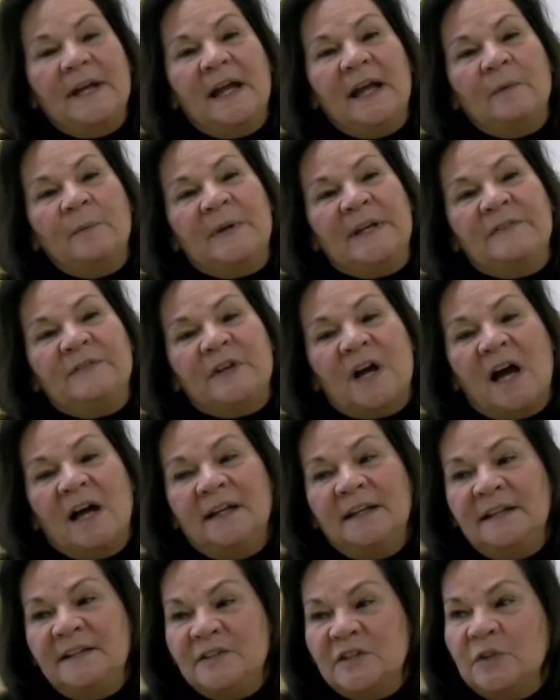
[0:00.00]
we've
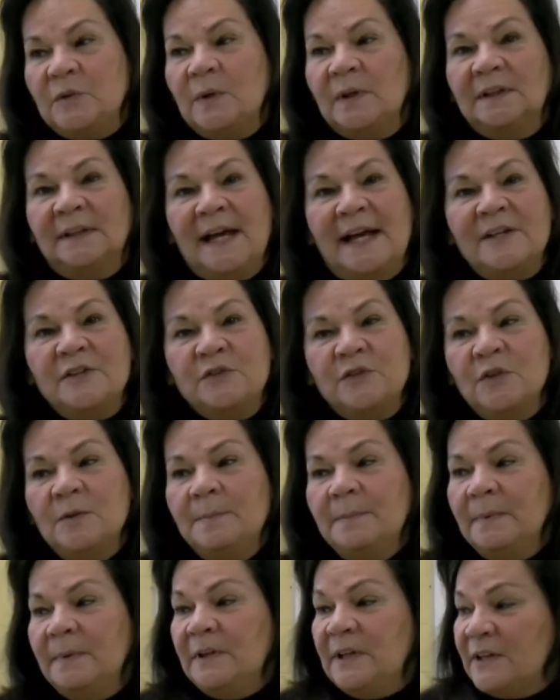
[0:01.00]
gone into a
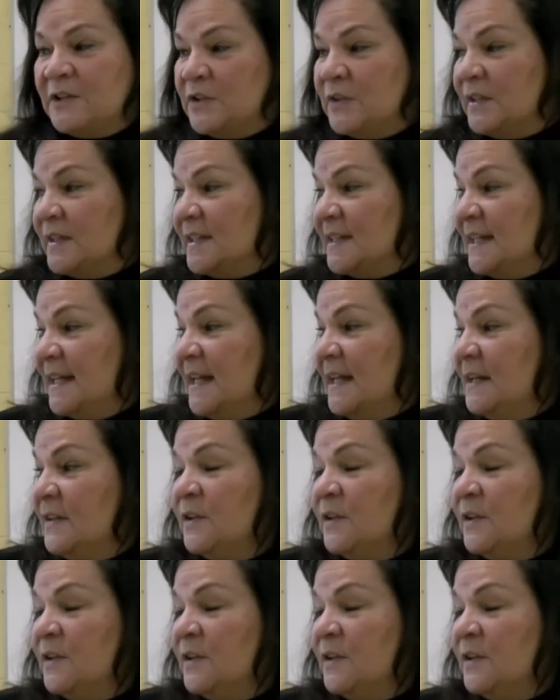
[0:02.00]
classroom. As you can see,